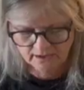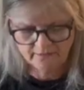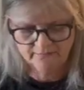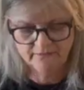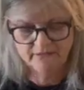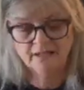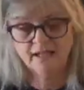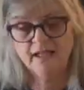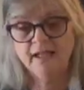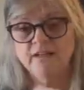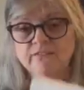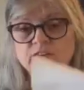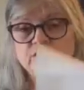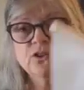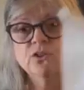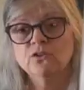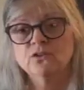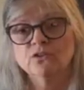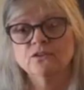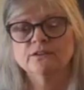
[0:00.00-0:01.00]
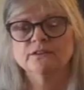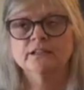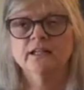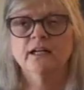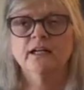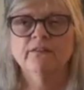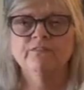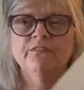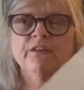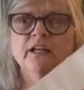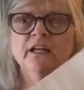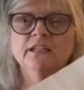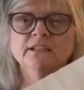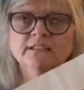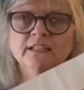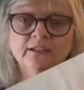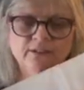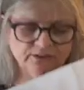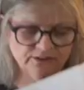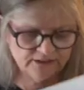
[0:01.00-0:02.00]
And then I have oodles of things
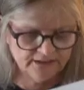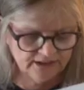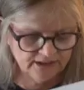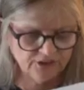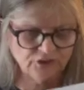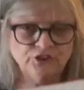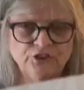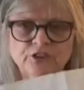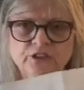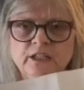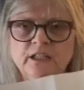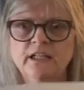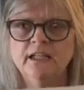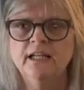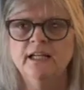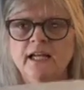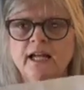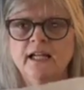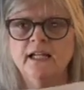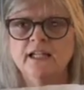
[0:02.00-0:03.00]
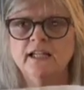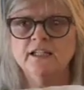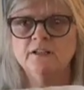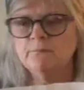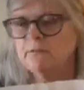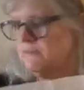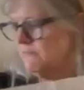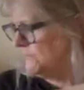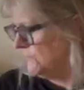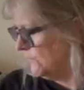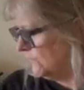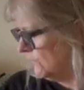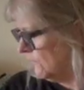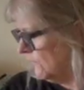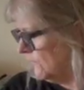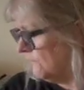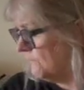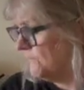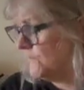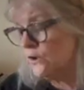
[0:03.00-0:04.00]
that are stitched and need to be
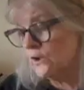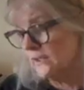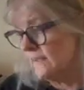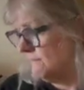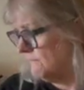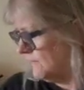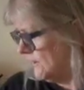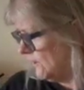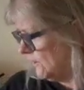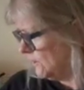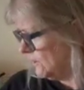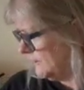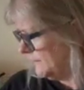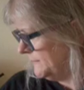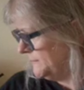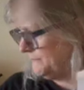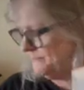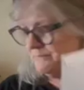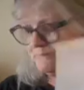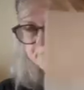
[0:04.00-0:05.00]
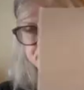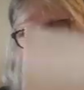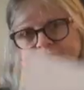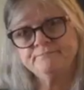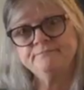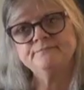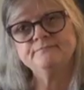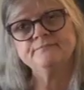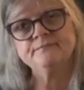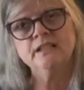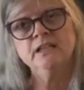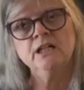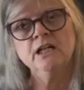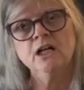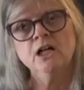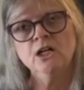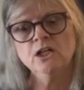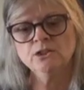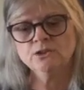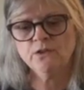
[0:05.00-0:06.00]
fully finished.
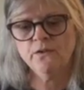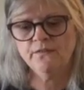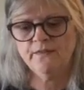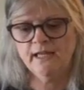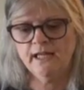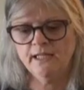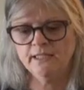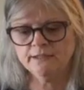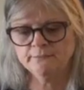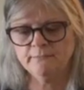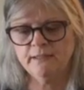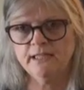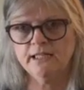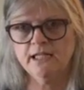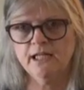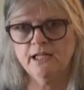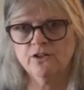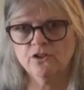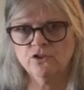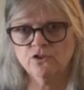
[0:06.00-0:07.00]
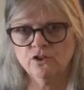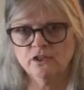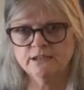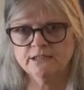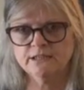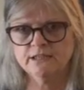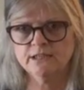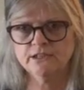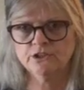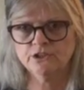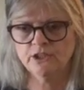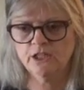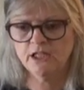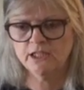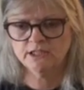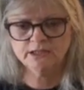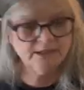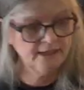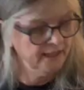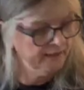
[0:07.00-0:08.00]
So that is my counter cross stitch
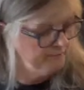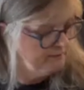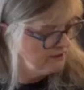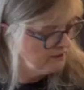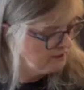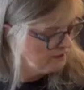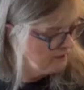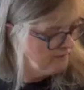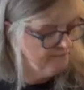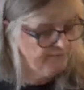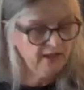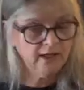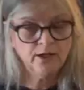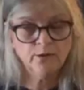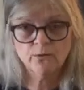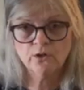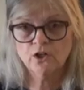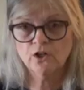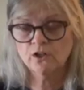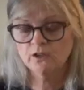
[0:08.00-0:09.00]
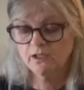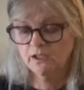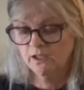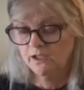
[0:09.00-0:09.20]
segment of our